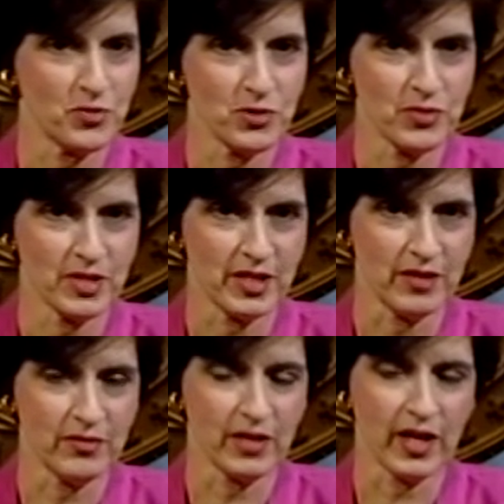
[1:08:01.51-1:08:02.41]
was
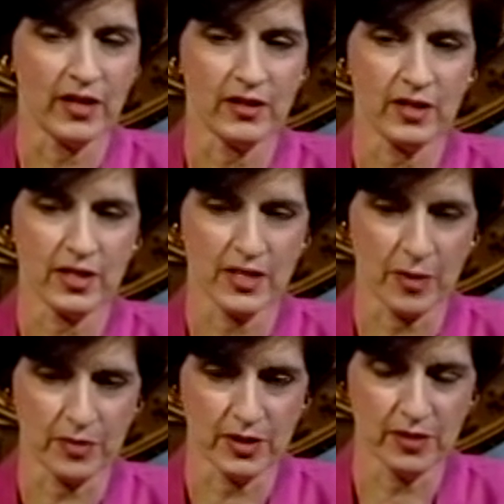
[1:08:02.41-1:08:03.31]
received and
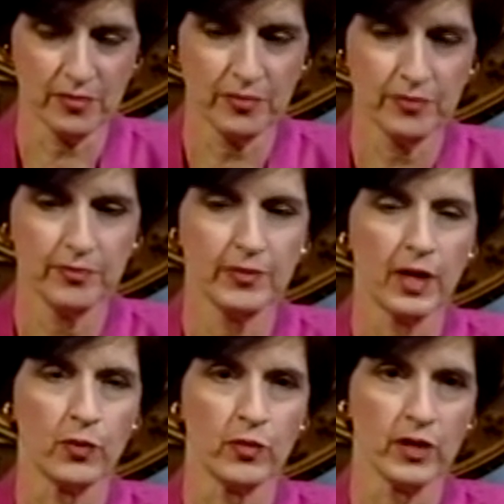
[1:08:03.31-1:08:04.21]
accepted,
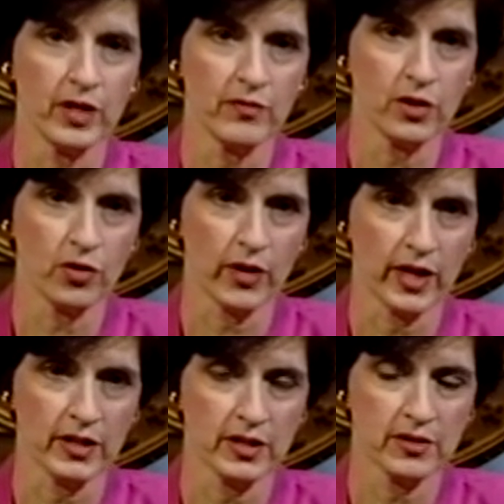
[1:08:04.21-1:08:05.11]
and we were given a
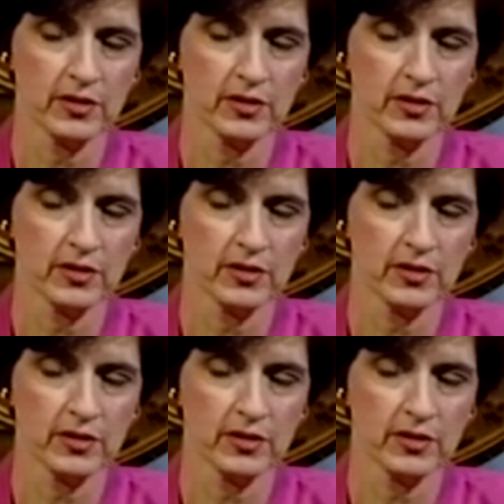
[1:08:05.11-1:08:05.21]
grant,